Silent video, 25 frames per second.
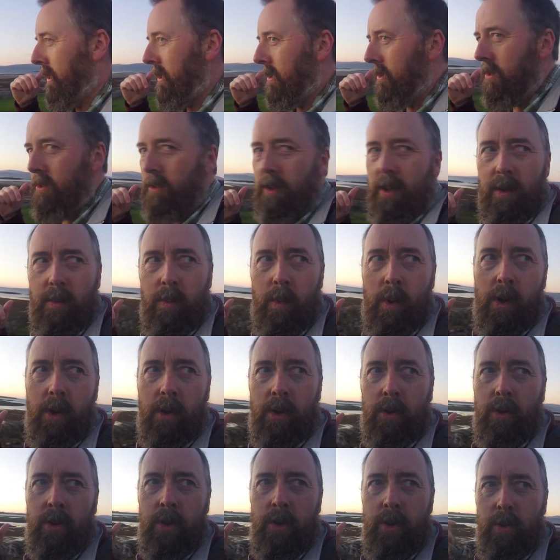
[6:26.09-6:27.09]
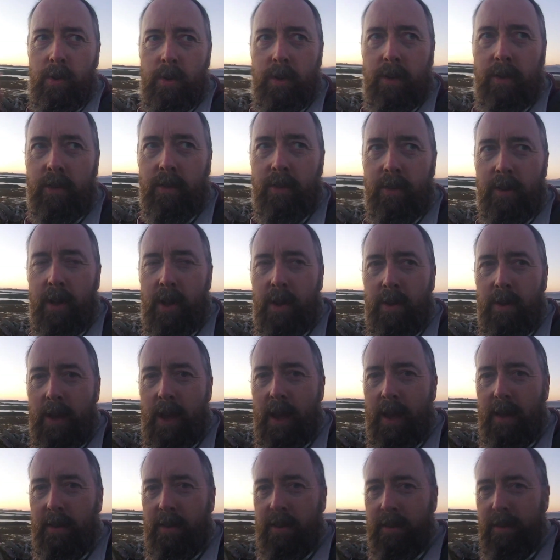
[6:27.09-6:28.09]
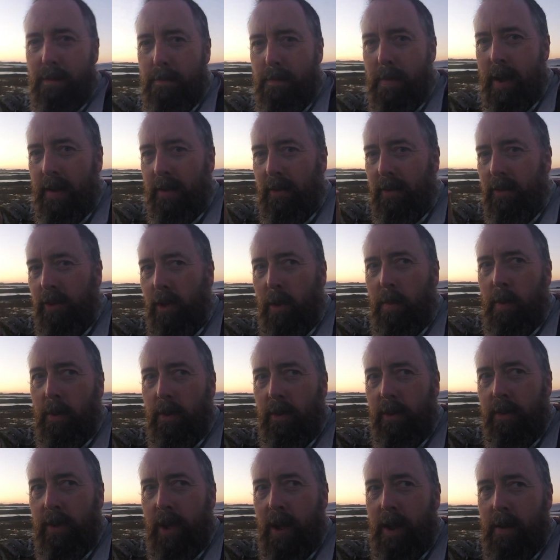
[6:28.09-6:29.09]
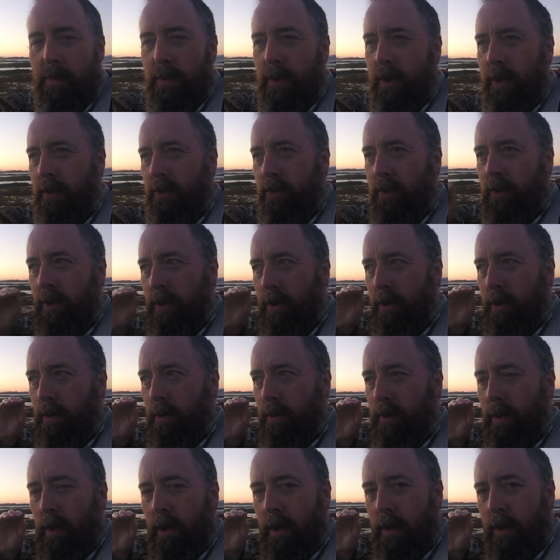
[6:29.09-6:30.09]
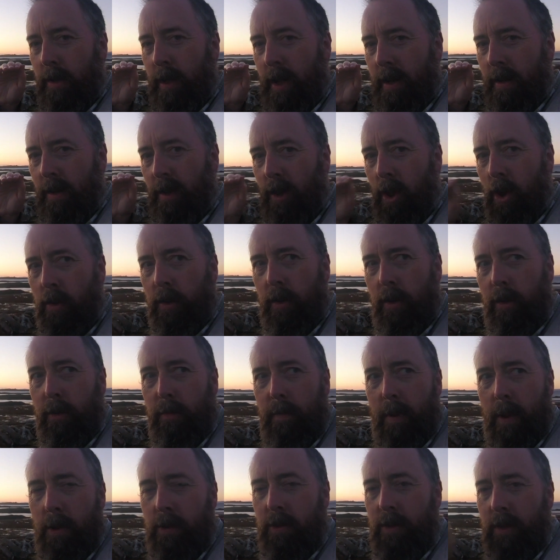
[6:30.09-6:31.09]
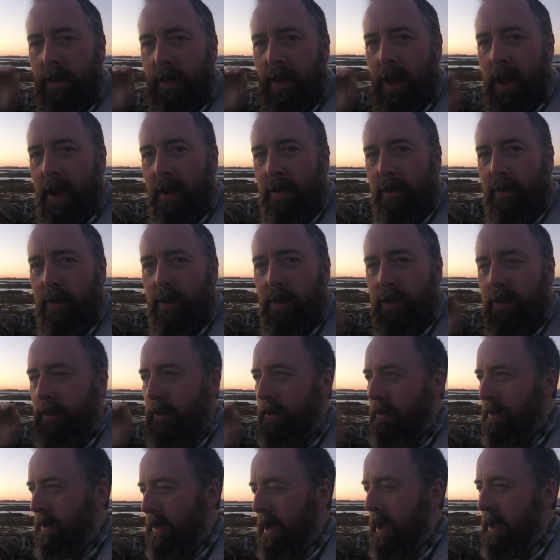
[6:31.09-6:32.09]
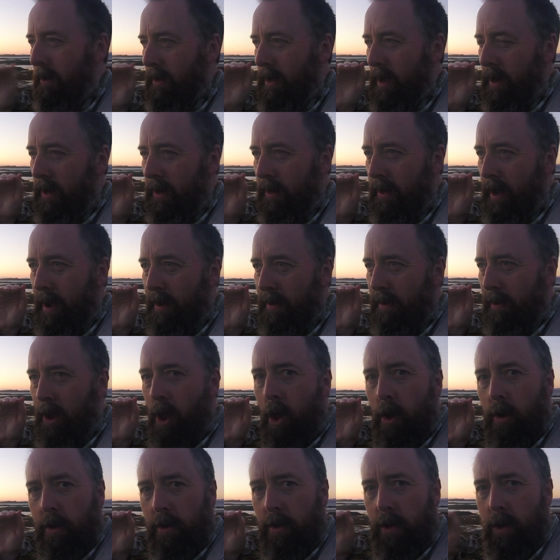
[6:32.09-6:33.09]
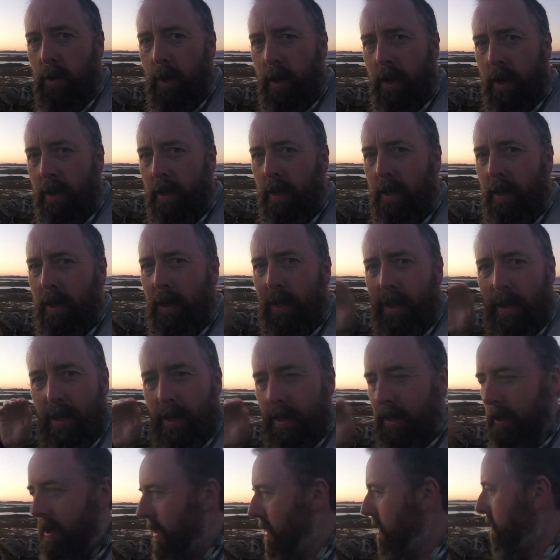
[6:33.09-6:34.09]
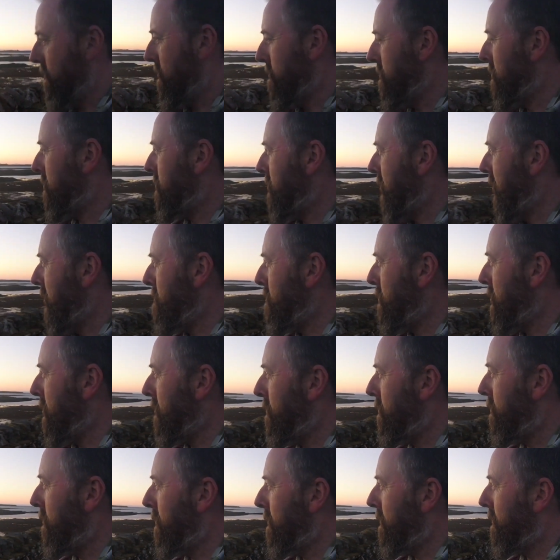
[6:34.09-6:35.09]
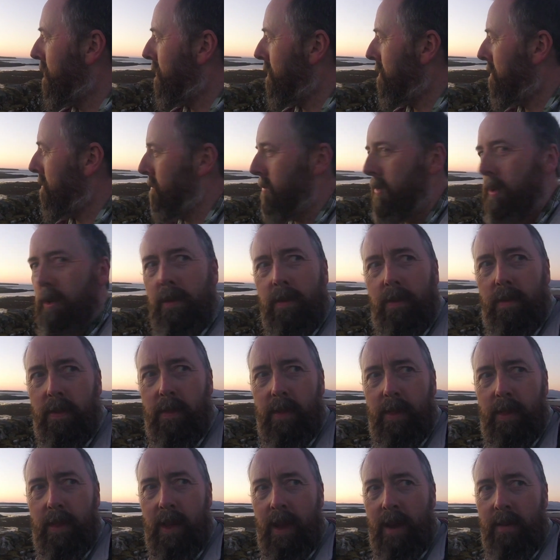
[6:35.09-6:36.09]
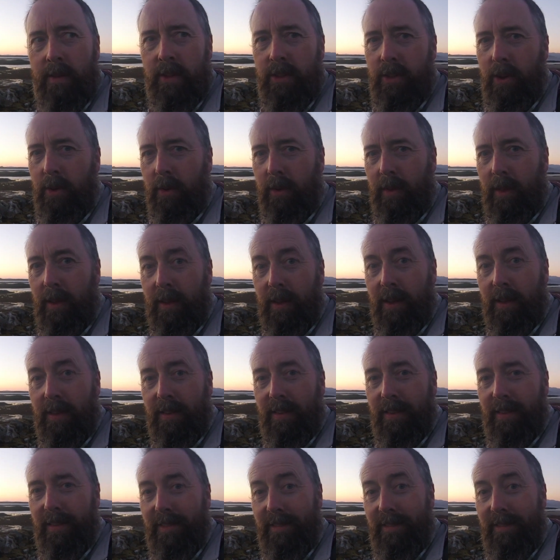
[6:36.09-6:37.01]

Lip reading: So what Una doesn't know yet is I might stop on the Skye Bridge and do a kind of long exposure down down Loch Dewick from the Skye Bridge, but I haven't told her that yet.